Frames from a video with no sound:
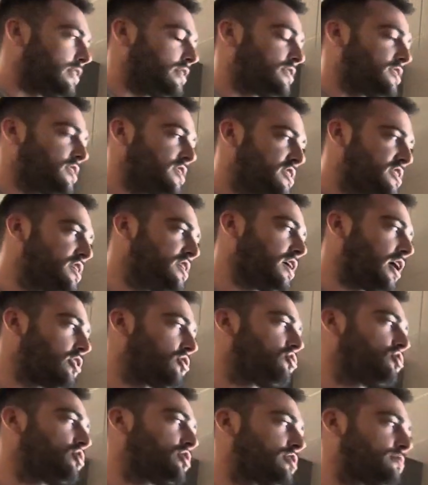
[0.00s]
the
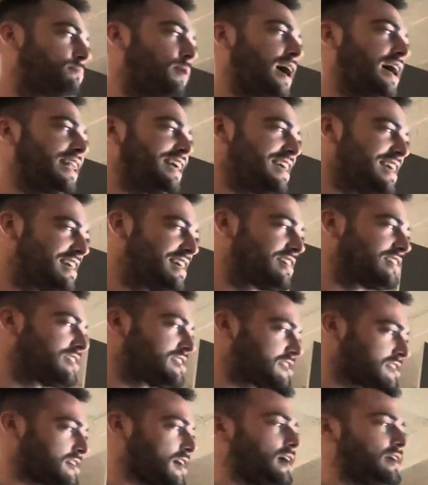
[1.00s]
1600s by an English
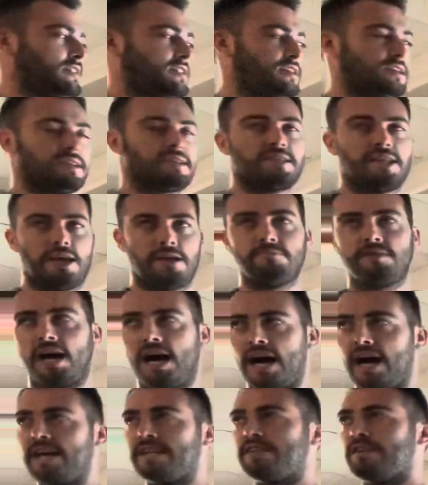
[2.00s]
scientist named
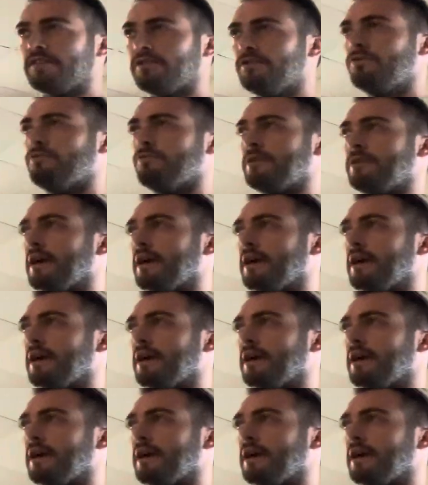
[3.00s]
Isaac Newton.